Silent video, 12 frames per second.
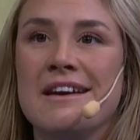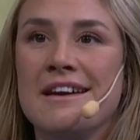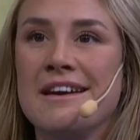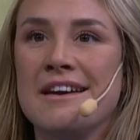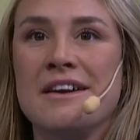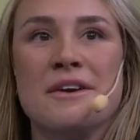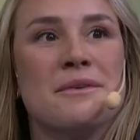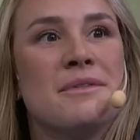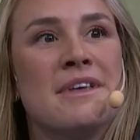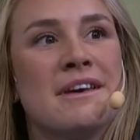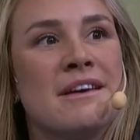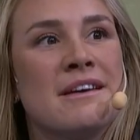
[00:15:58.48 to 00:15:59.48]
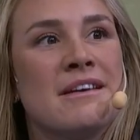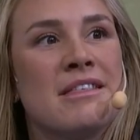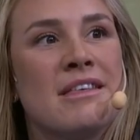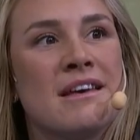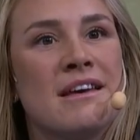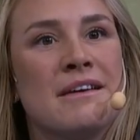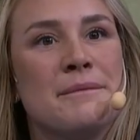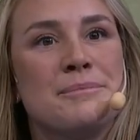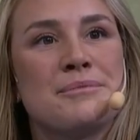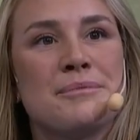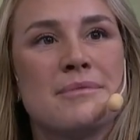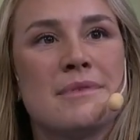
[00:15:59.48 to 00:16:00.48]
You know, the the
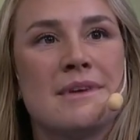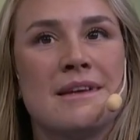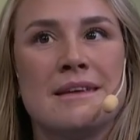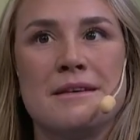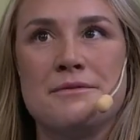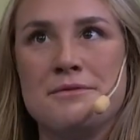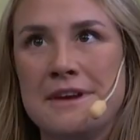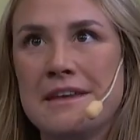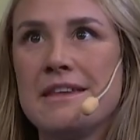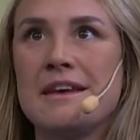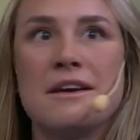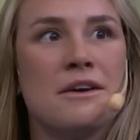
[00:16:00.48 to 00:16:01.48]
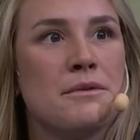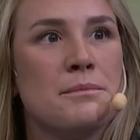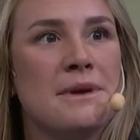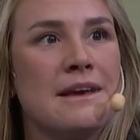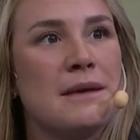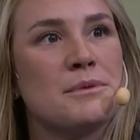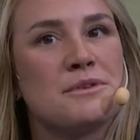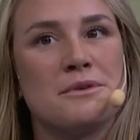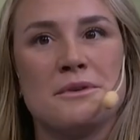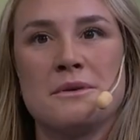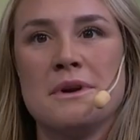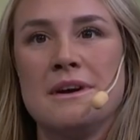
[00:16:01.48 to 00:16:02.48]
feeling of being able
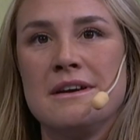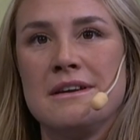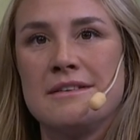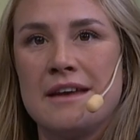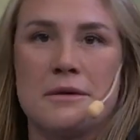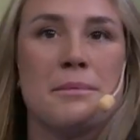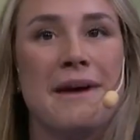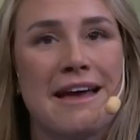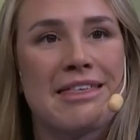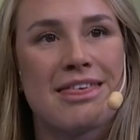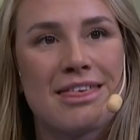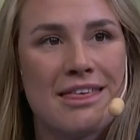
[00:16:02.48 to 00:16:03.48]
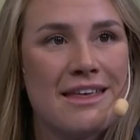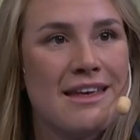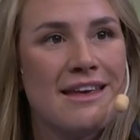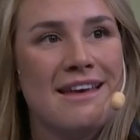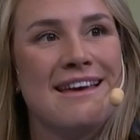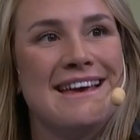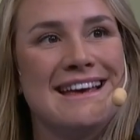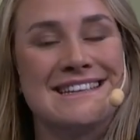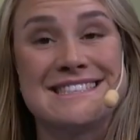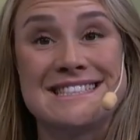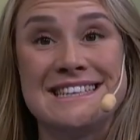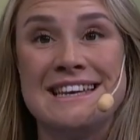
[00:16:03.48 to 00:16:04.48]
to take a breath and
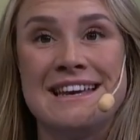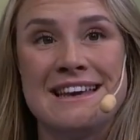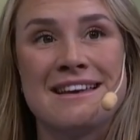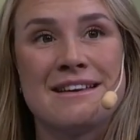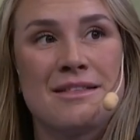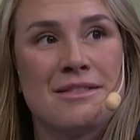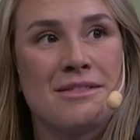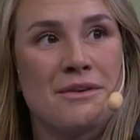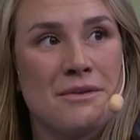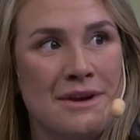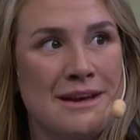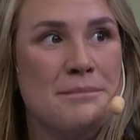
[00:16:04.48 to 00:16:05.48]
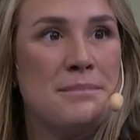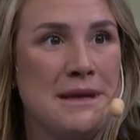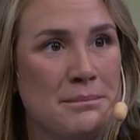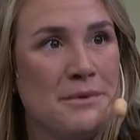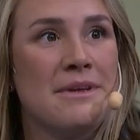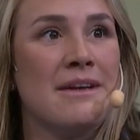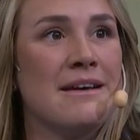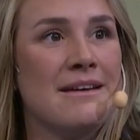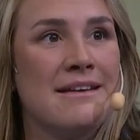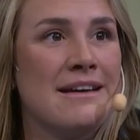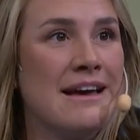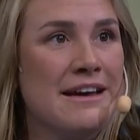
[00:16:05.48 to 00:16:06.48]
see the great people
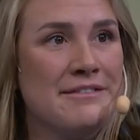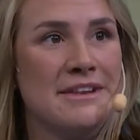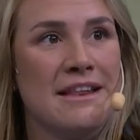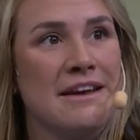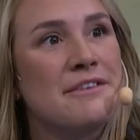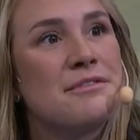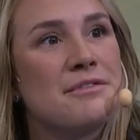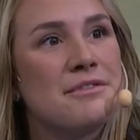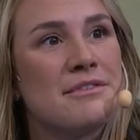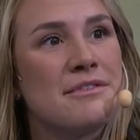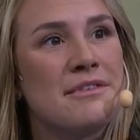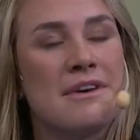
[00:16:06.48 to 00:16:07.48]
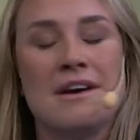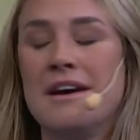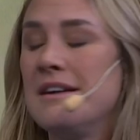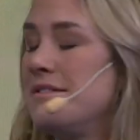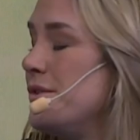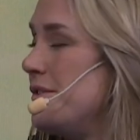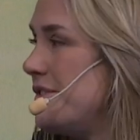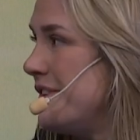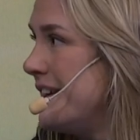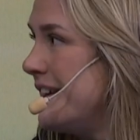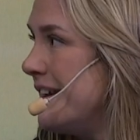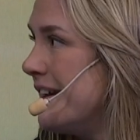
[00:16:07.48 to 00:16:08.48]
I have in life to
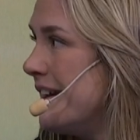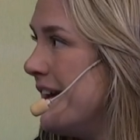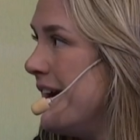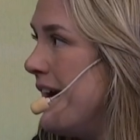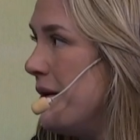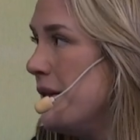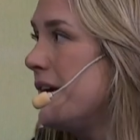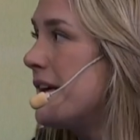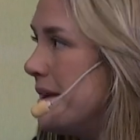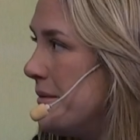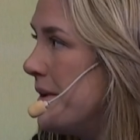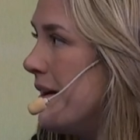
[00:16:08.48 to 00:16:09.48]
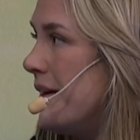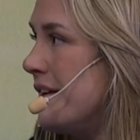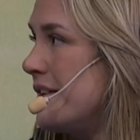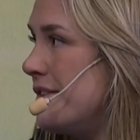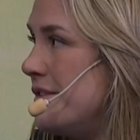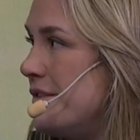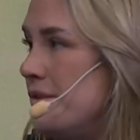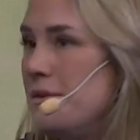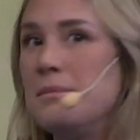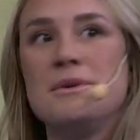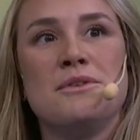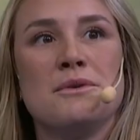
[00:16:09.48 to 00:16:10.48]
see how lucky we are to do,
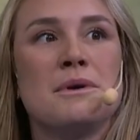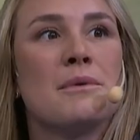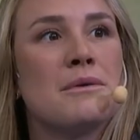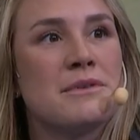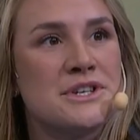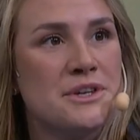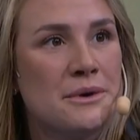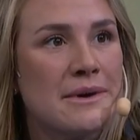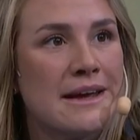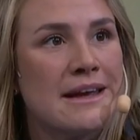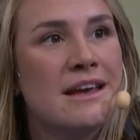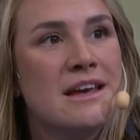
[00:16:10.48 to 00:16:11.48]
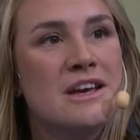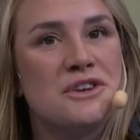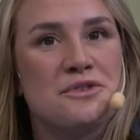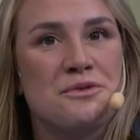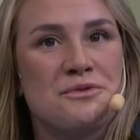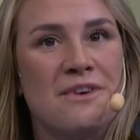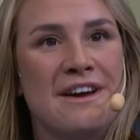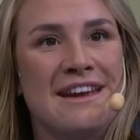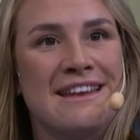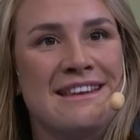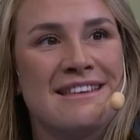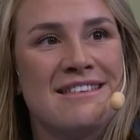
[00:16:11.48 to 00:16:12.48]
be doing what we're doing, to
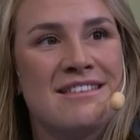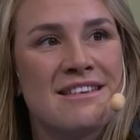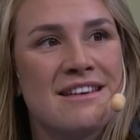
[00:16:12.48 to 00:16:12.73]
find